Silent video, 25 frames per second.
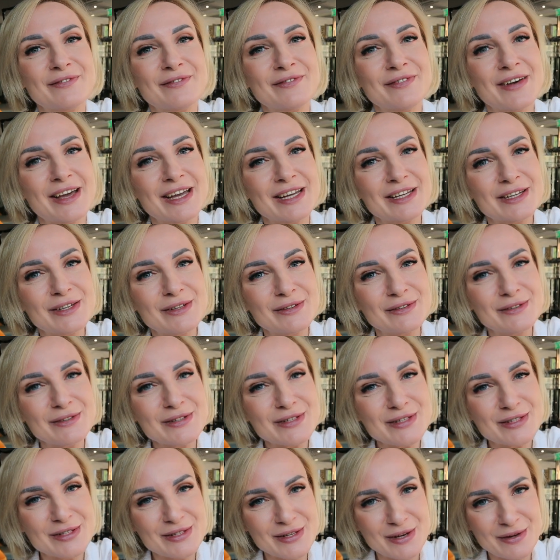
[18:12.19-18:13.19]
Thank you
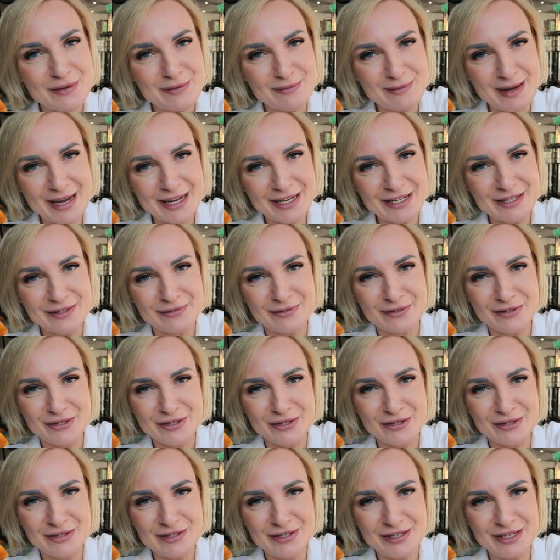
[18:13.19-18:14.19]
so much for
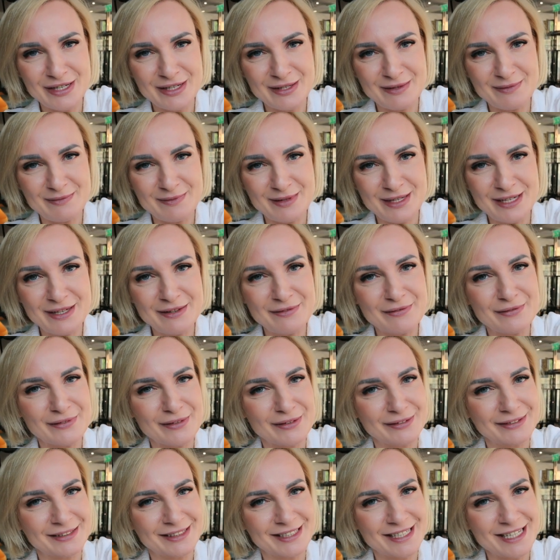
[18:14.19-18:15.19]
joining me
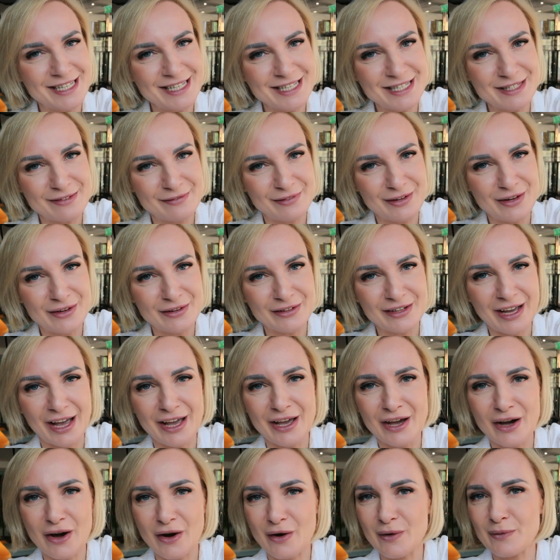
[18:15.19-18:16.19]
on this vlog.
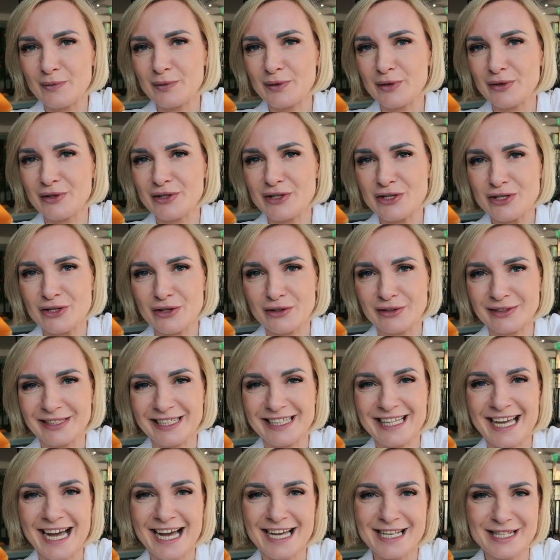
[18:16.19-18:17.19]
I hope you enjoyed
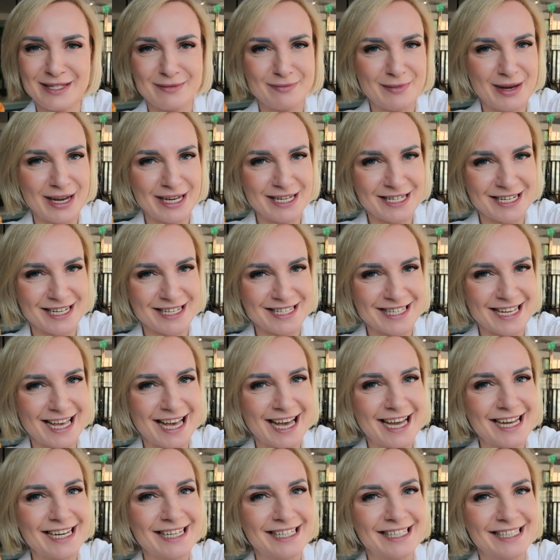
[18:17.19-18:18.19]
it as much as
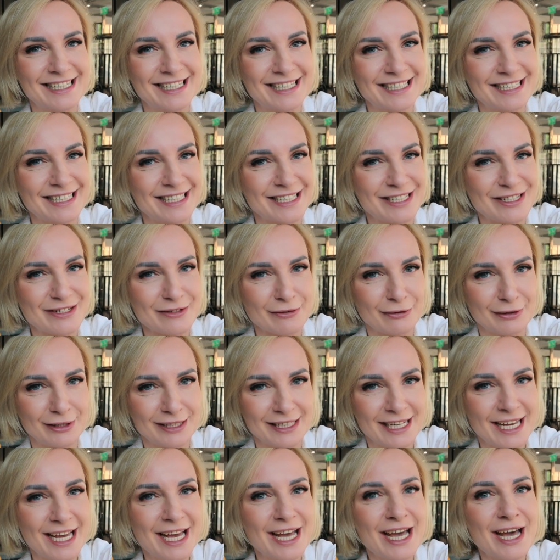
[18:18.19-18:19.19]
I did
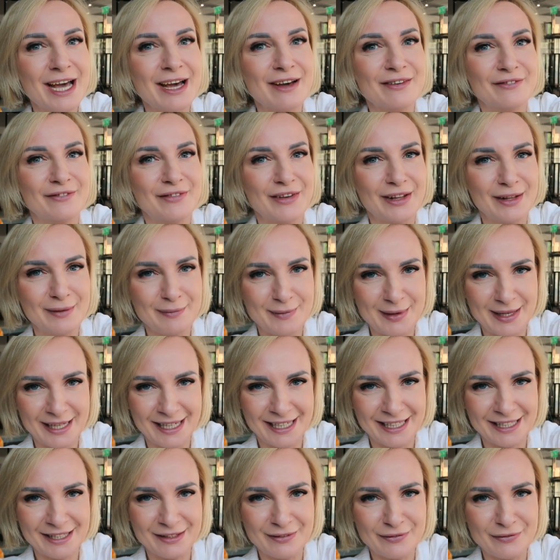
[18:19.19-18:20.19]
enjoyed filming
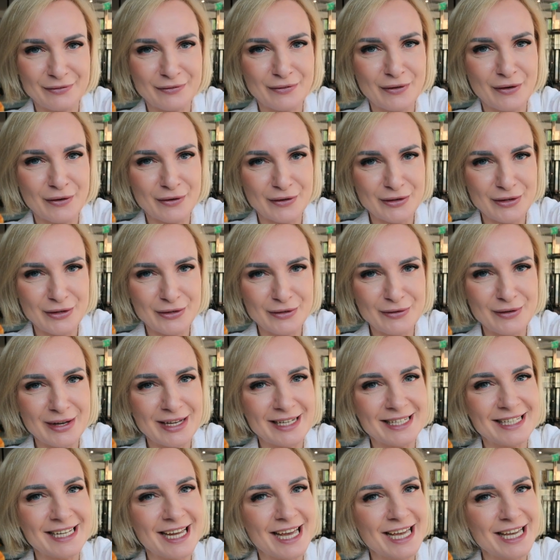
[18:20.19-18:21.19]
it for you
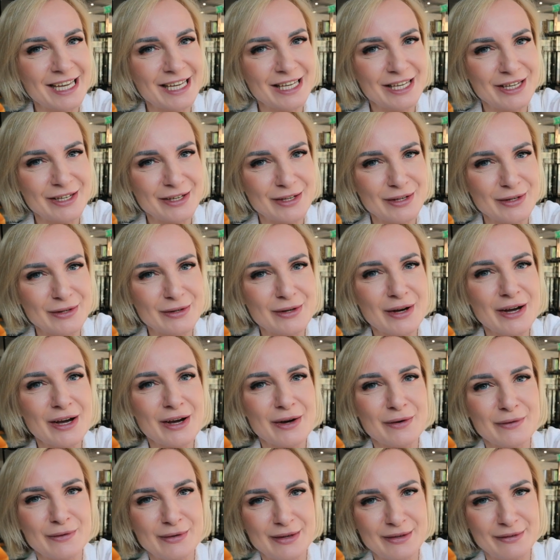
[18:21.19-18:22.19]
and taking you
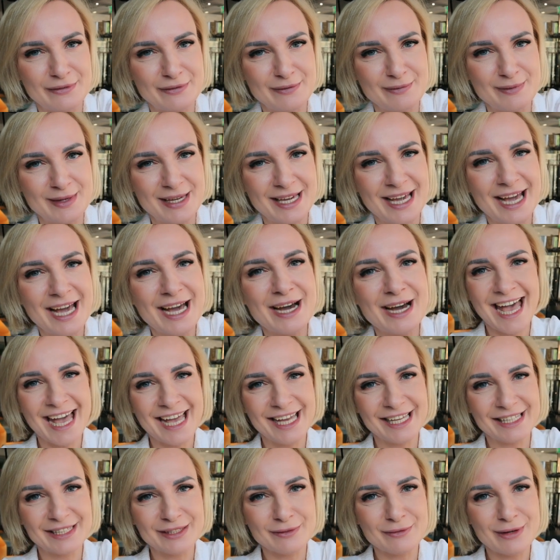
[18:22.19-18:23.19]
with me.
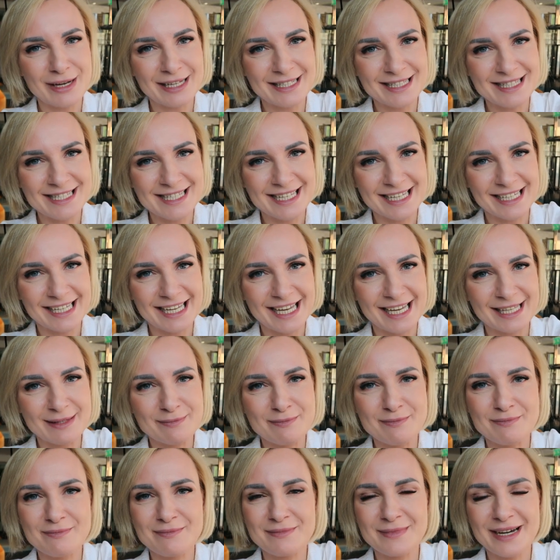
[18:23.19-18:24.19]
And once
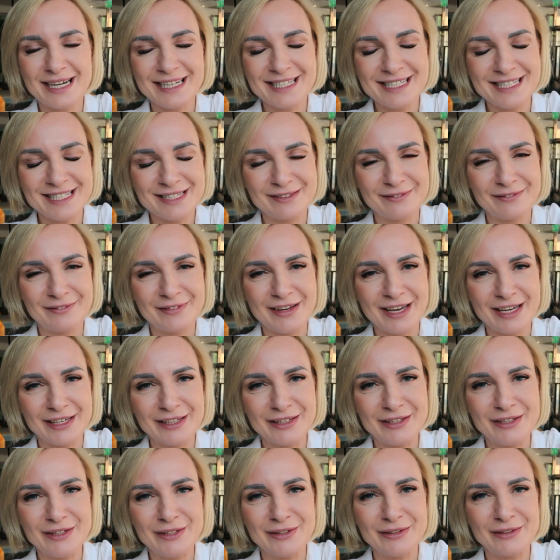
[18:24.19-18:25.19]
again, massive
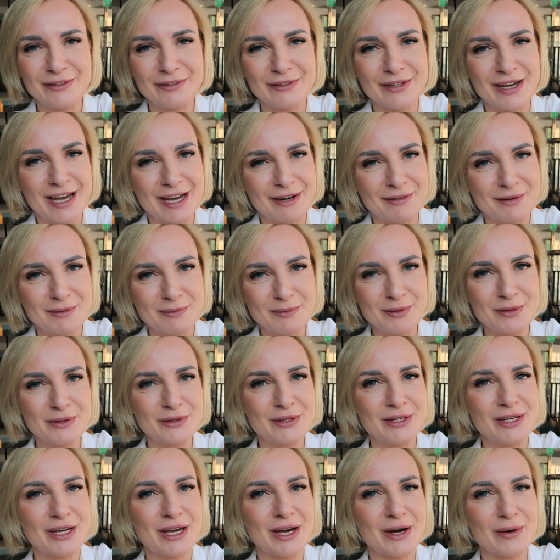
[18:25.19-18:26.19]
thank you to and
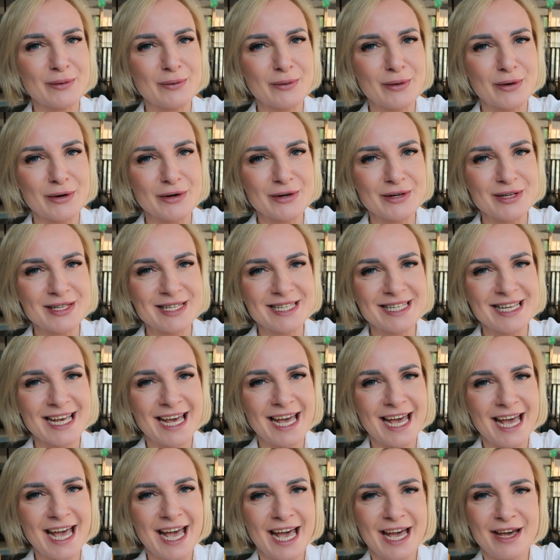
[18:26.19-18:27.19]
Beauty Awards
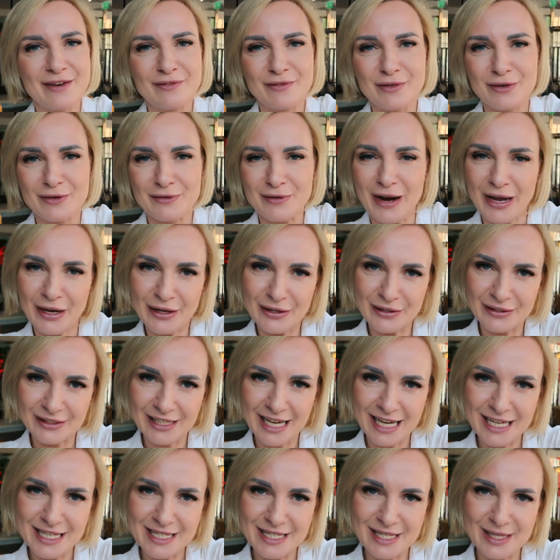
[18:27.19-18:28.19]
for
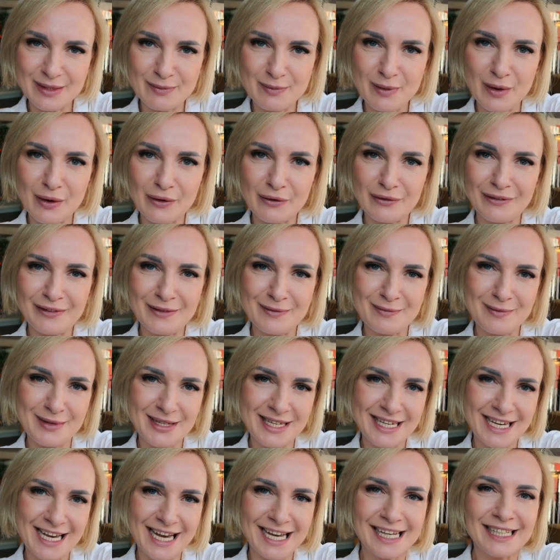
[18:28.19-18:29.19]
recognizing both
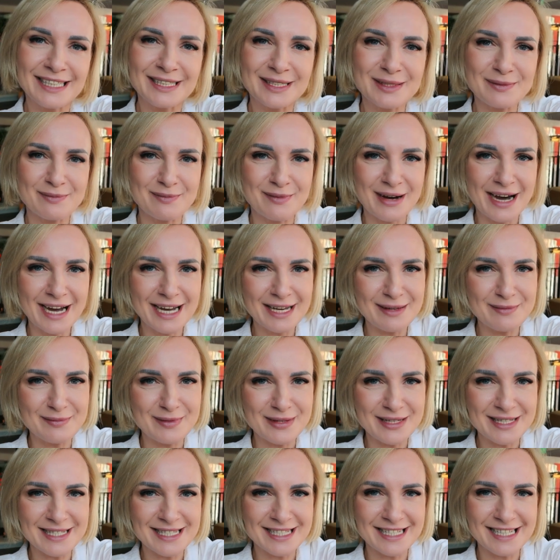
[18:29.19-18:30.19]
me and my
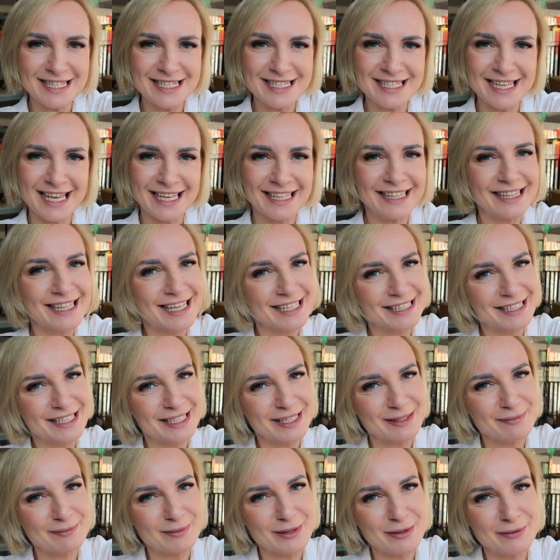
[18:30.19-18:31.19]
business and
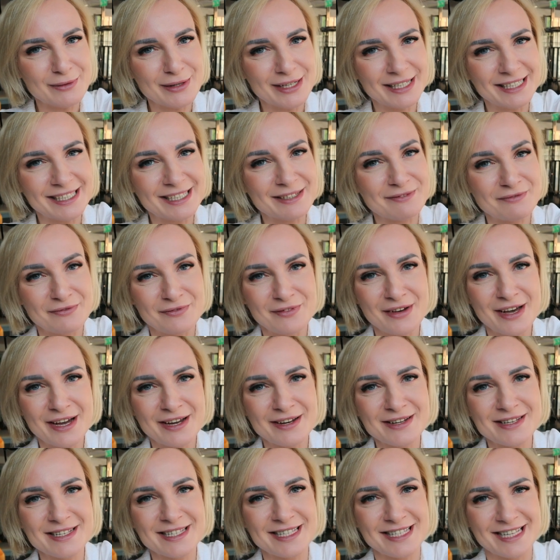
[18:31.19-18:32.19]
letting me win the
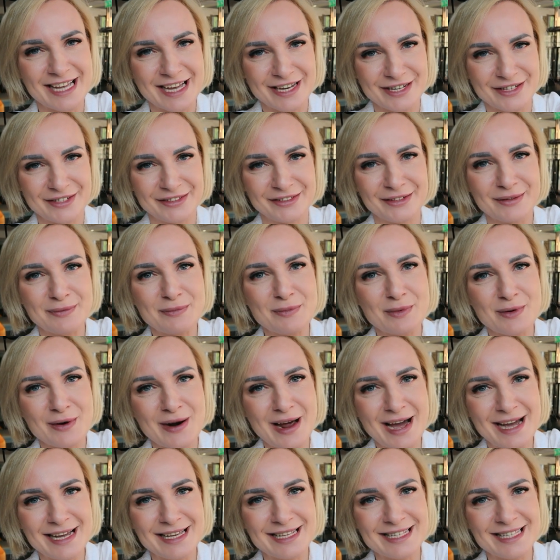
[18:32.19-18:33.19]
first national
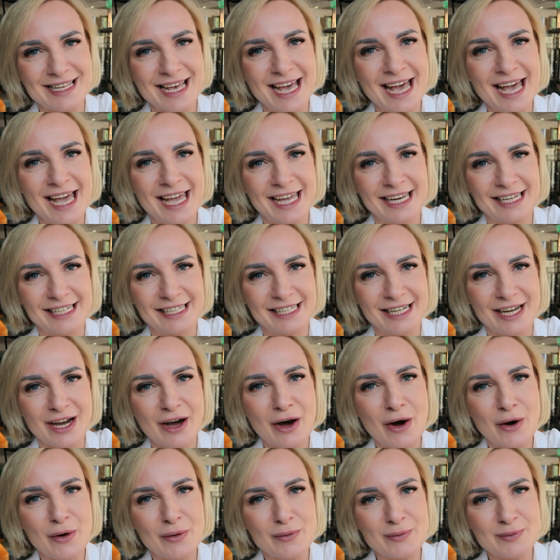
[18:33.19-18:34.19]
prize in the
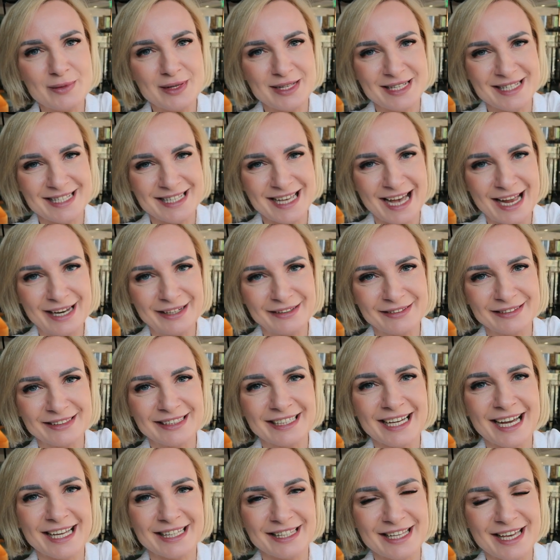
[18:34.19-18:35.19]
home salon
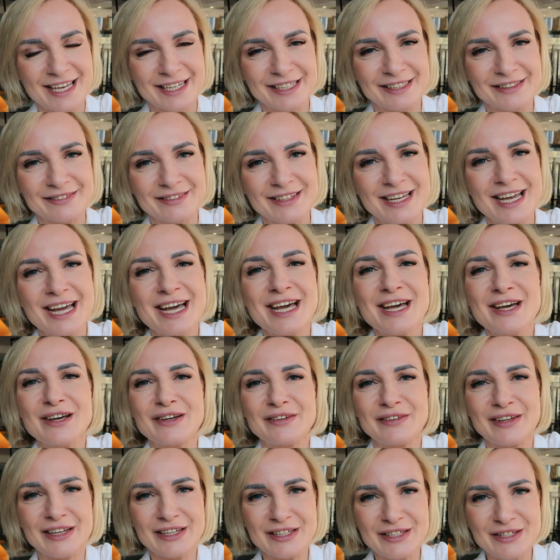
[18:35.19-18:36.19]
category.
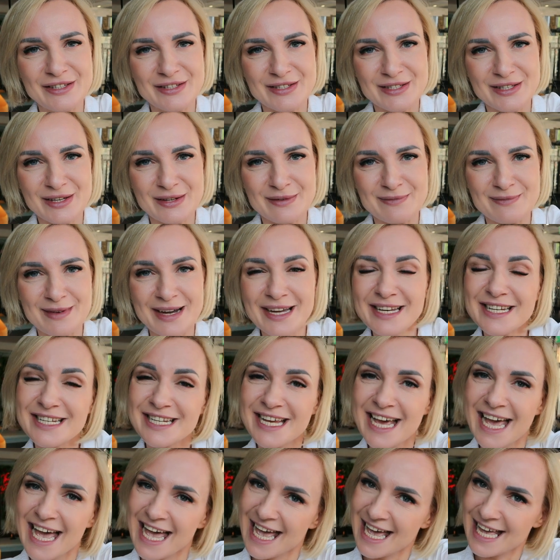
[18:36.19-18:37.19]
Thank you so much
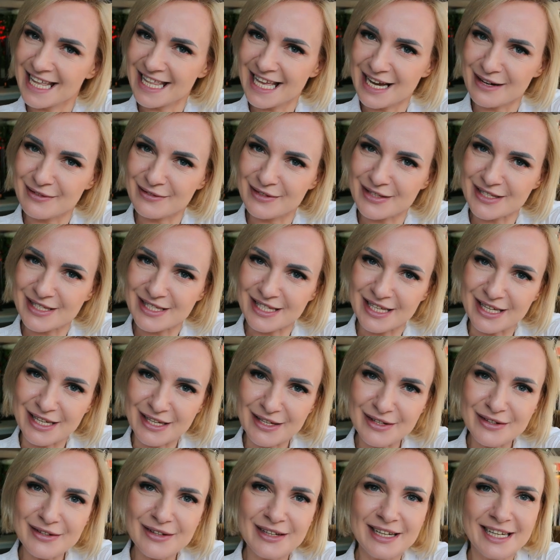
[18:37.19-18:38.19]
and I will
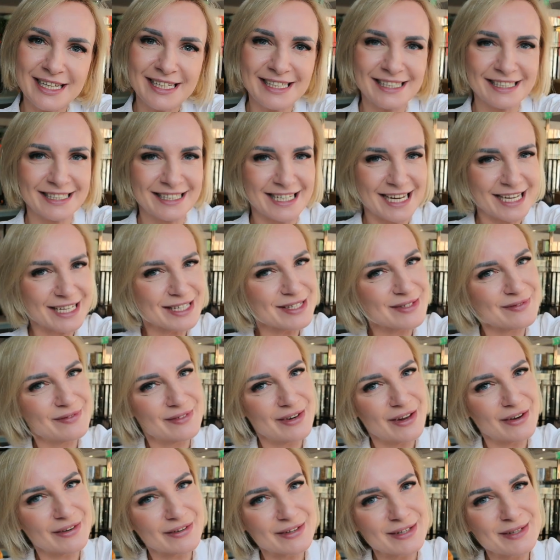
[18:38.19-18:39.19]
see you in the next
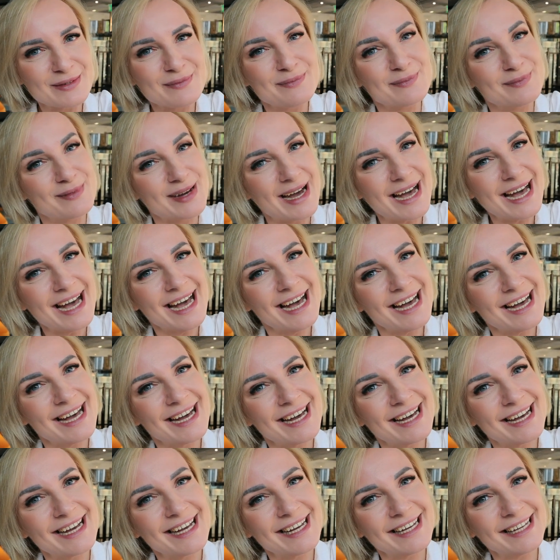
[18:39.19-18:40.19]
vlog.
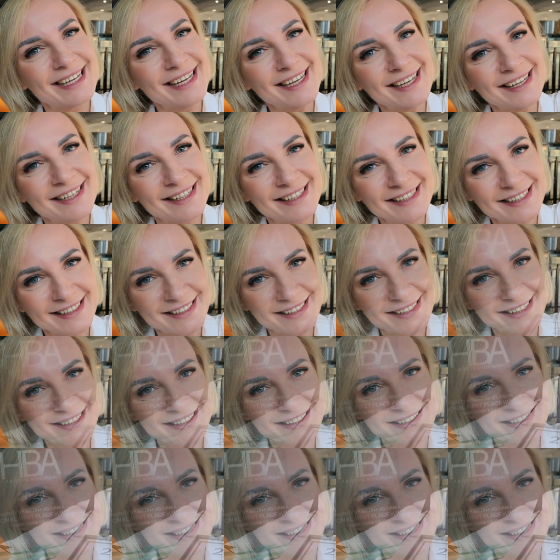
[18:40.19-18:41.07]
Bye!